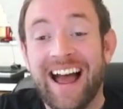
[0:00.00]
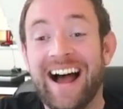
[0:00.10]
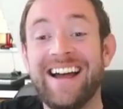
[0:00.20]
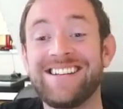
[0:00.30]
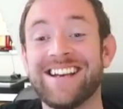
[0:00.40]

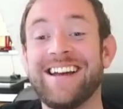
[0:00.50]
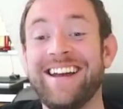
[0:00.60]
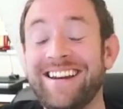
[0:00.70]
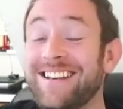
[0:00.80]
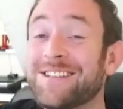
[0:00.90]
and
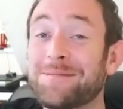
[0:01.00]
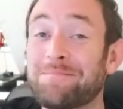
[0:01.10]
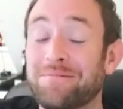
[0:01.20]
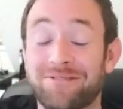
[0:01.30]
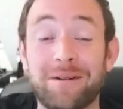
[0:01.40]
it is
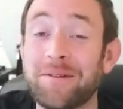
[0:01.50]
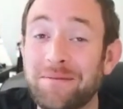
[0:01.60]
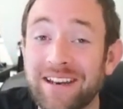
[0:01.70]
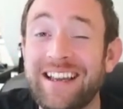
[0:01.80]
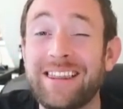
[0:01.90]

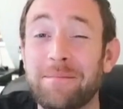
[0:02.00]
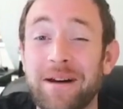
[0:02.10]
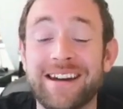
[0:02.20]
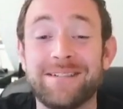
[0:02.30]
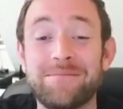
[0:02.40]
probably the
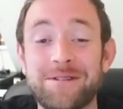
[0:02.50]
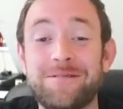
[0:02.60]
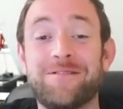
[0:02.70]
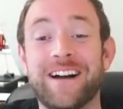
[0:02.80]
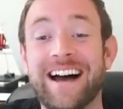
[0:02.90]
better move.